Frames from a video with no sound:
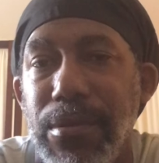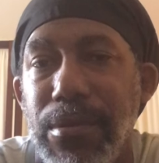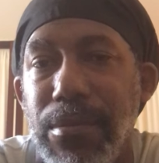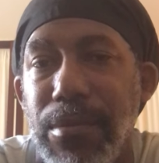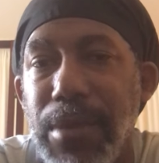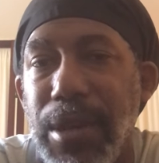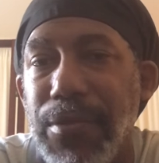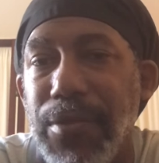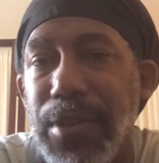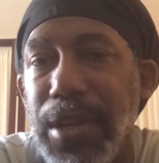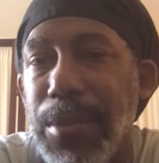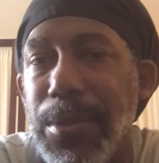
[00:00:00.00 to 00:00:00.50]

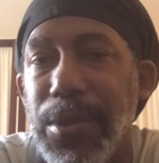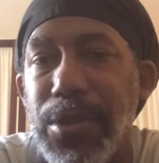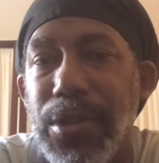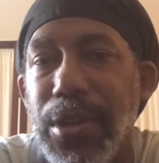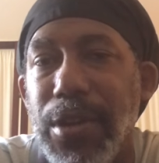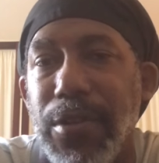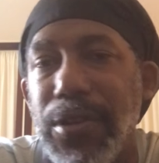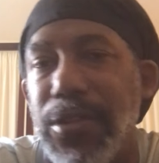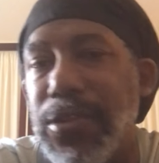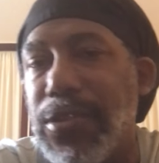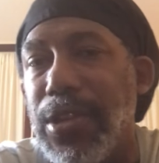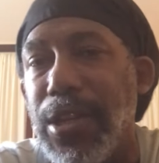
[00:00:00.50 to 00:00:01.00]
My family's
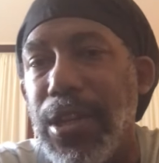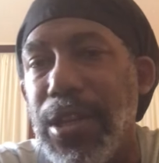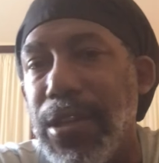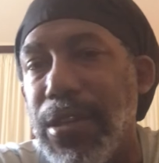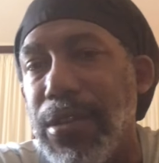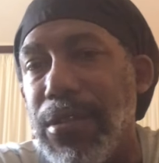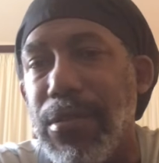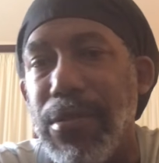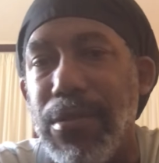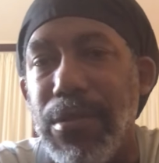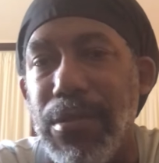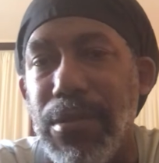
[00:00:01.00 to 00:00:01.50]
already
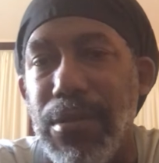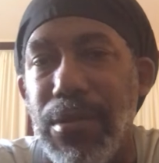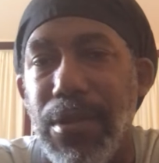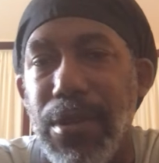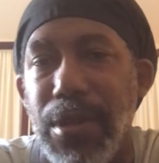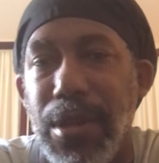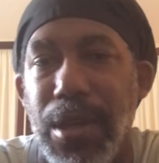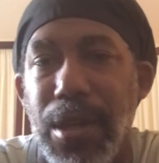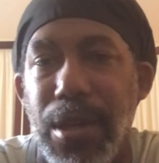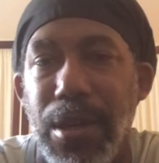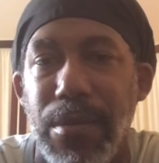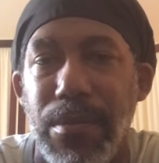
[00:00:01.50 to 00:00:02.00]
sitting
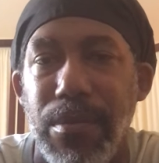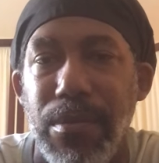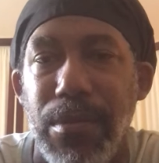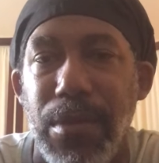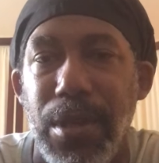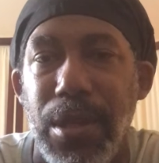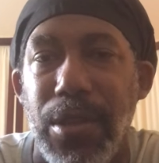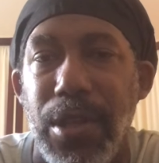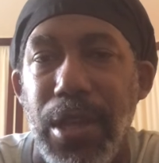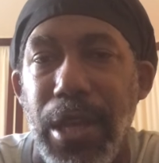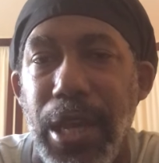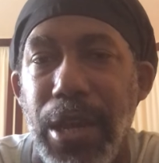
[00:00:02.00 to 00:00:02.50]

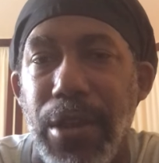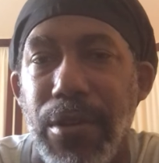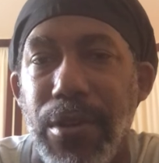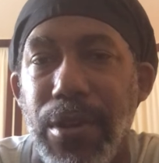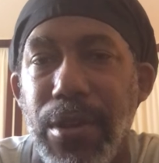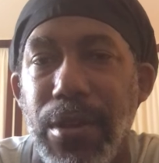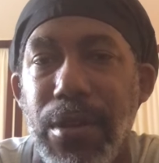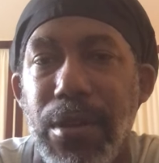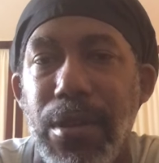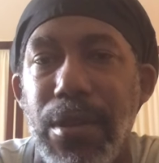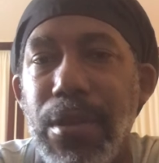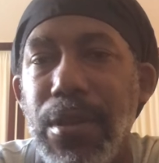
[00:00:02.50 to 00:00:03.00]
in the
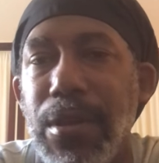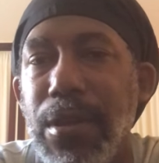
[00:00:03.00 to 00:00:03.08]
area.